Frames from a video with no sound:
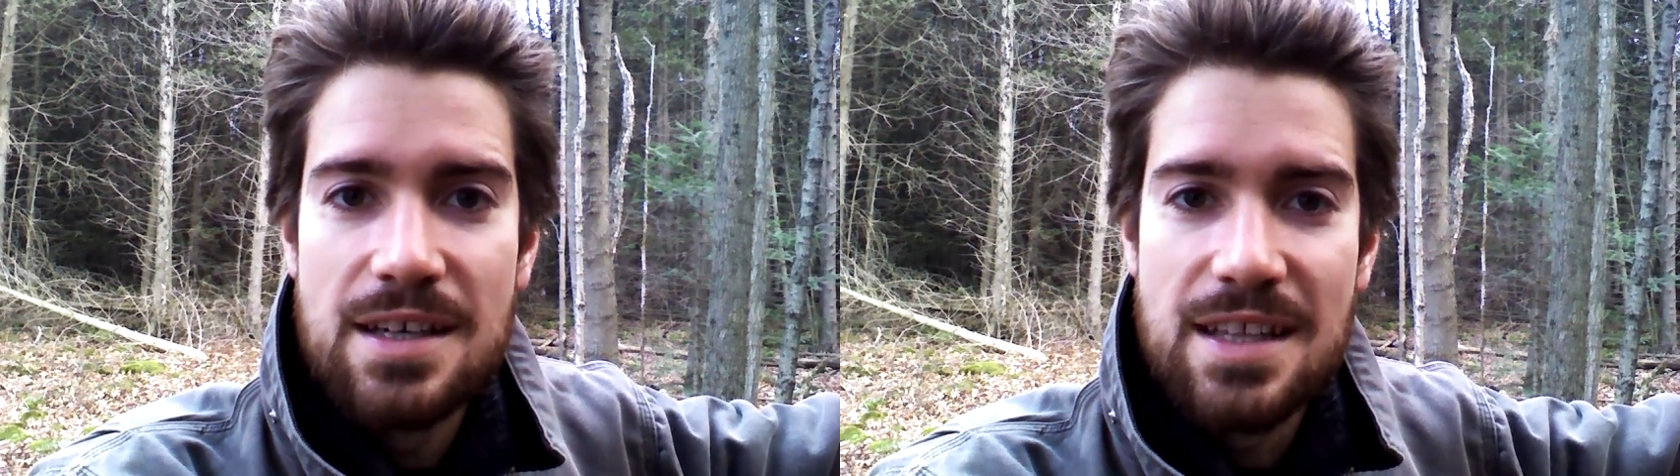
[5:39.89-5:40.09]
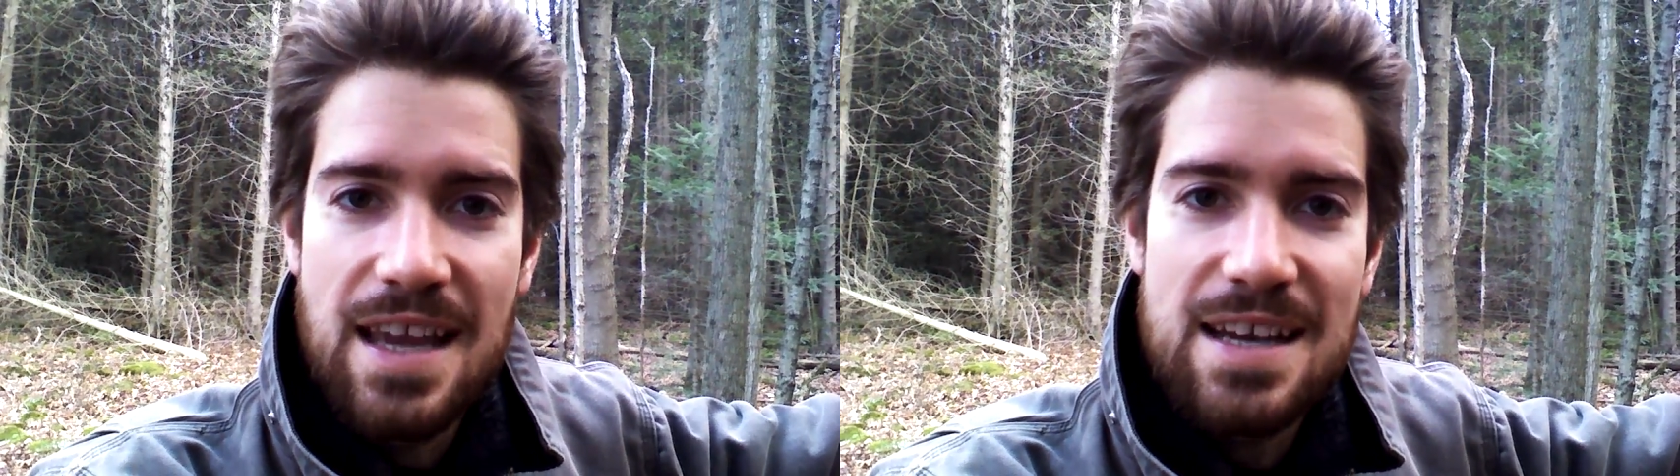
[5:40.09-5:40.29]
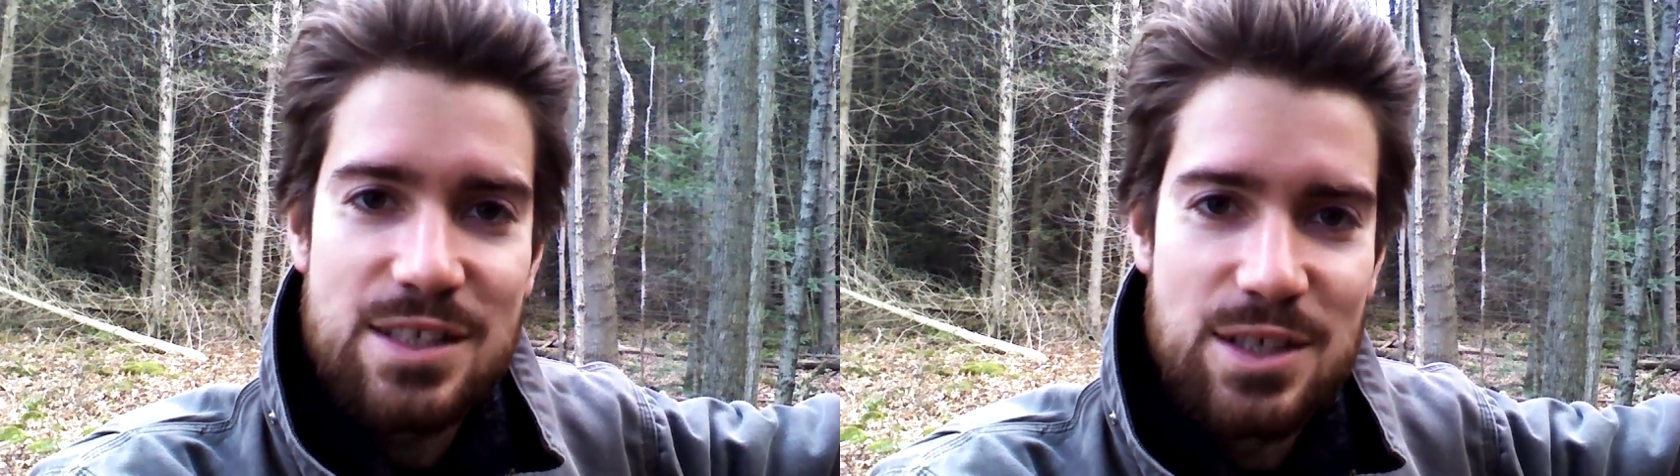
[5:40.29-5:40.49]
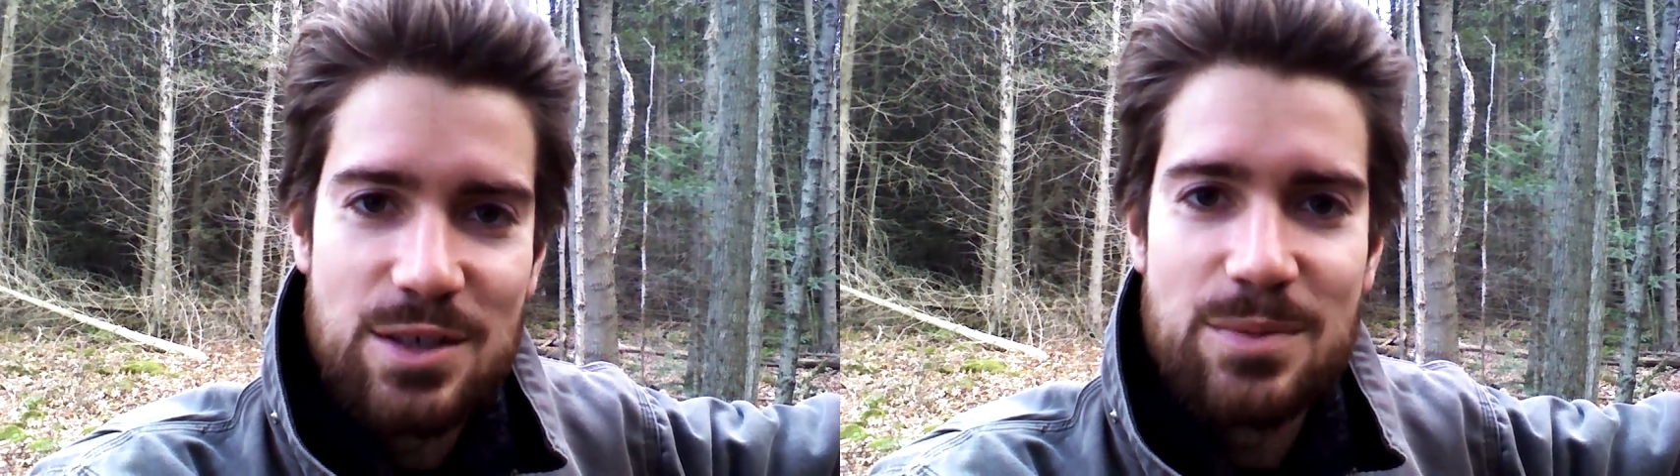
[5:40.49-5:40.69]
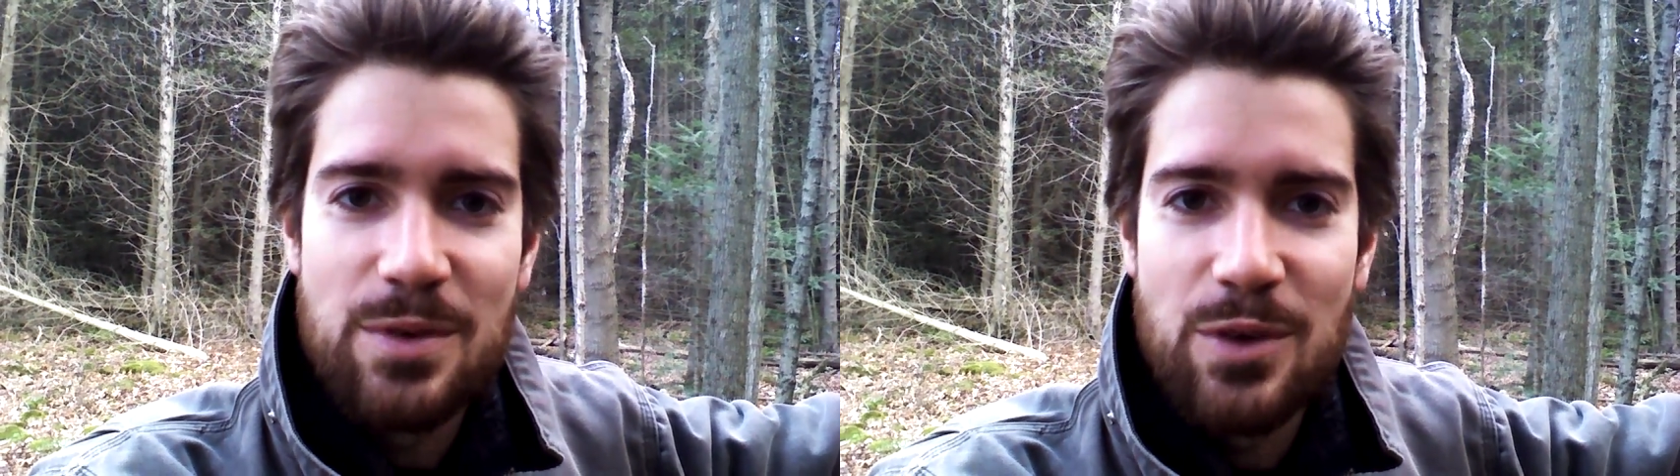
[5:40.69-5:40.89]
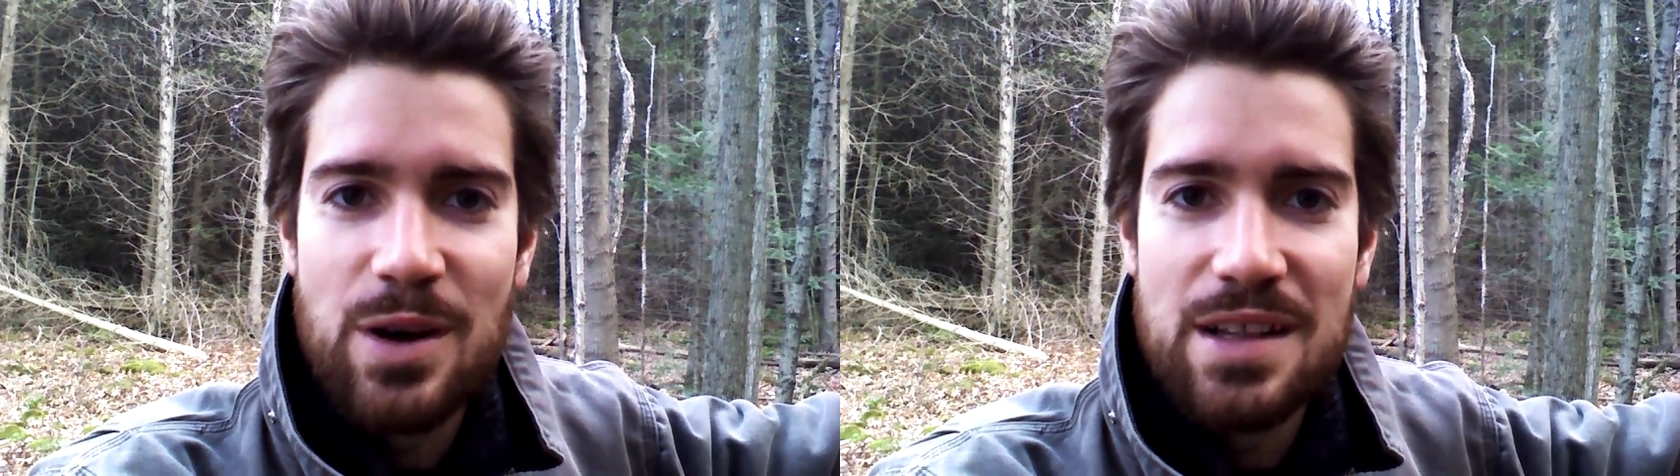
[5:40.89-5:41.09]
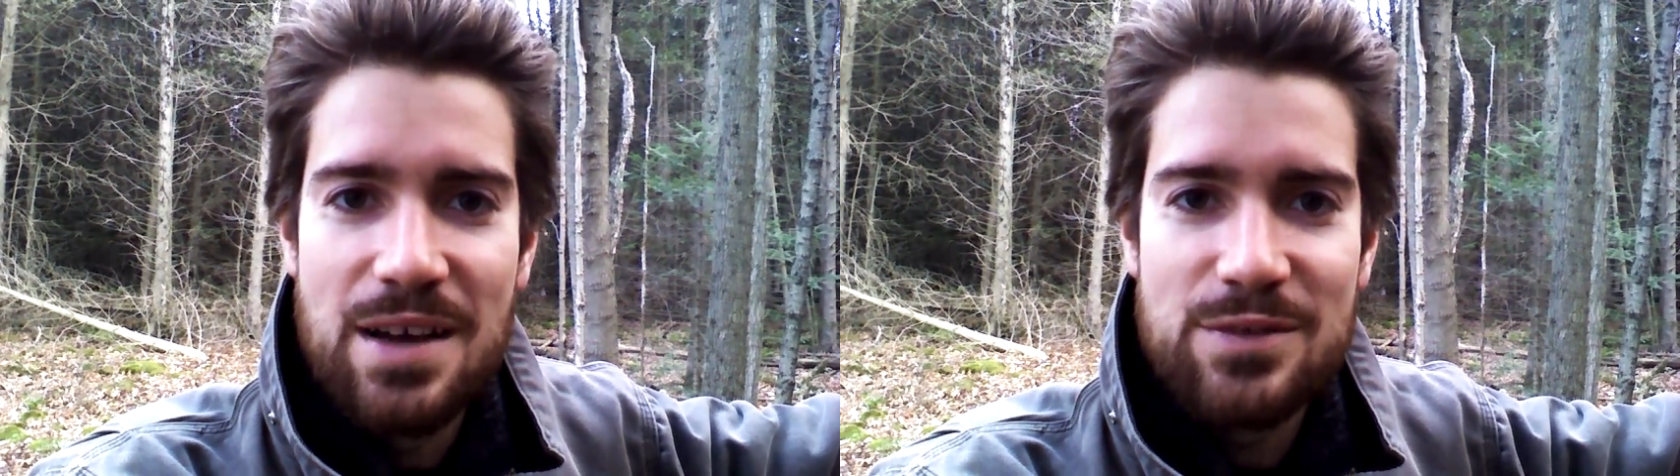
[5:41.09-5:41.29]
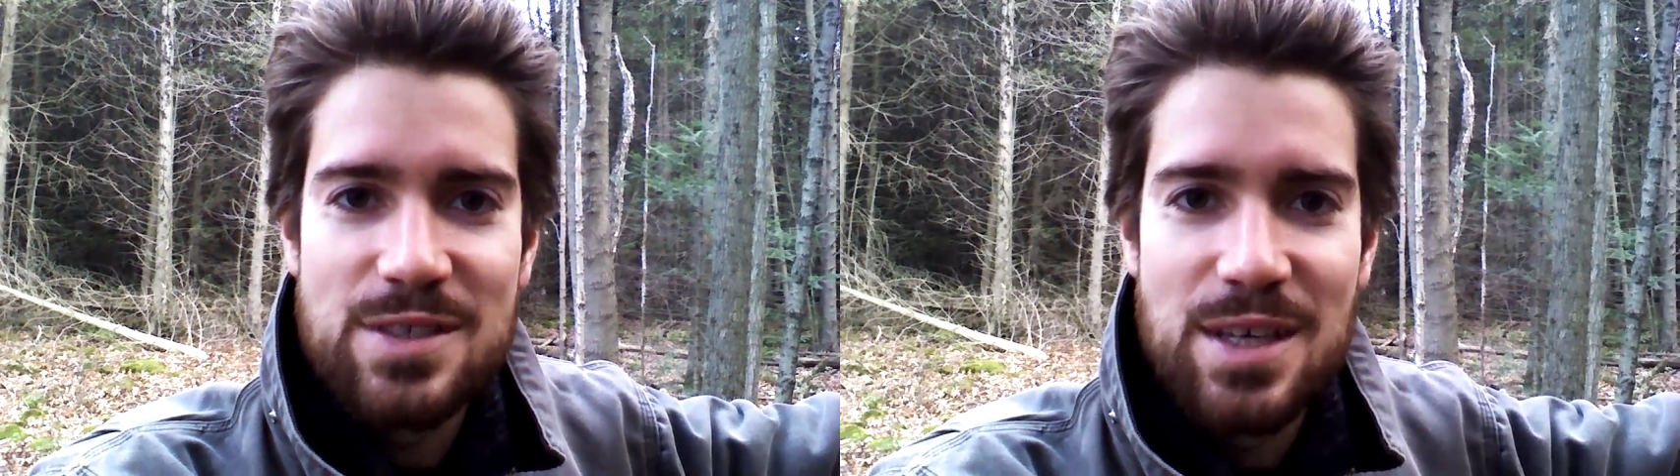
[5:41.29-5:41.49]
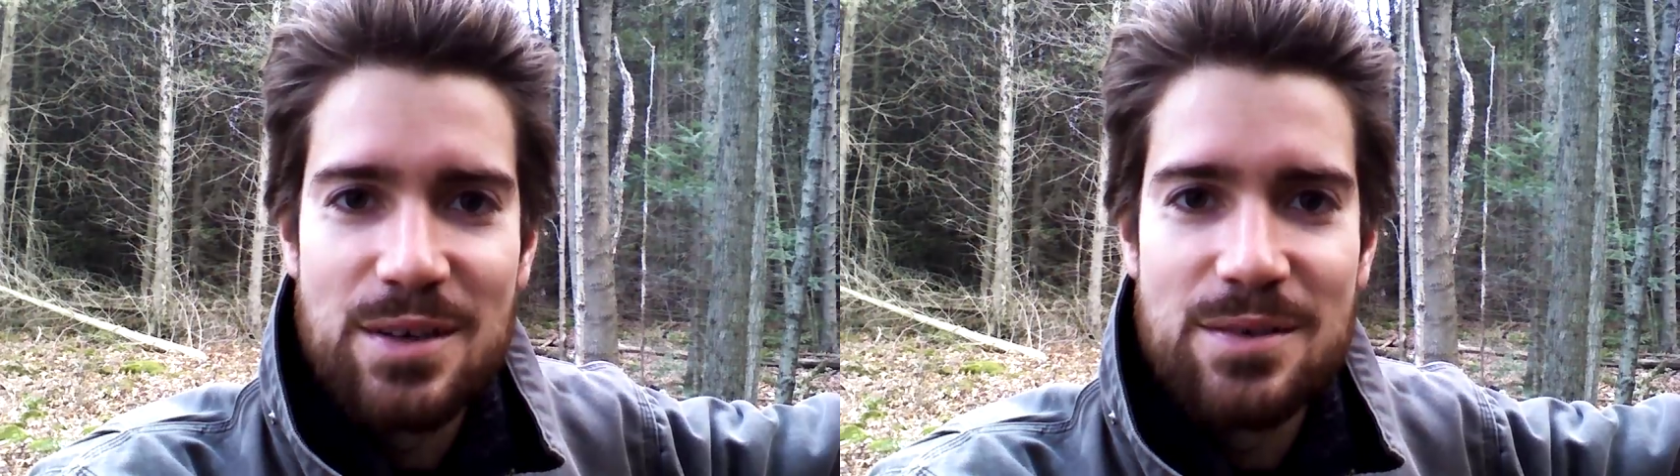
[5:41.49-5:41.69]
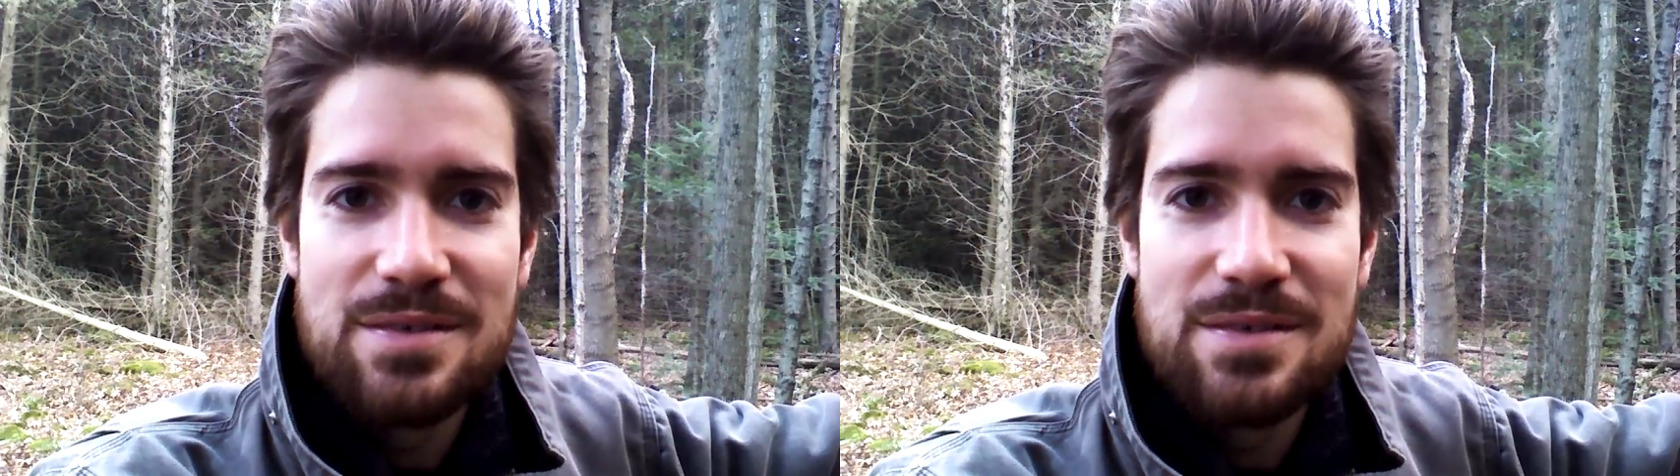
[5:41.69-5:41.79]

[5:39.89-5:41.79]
the cashier before I left said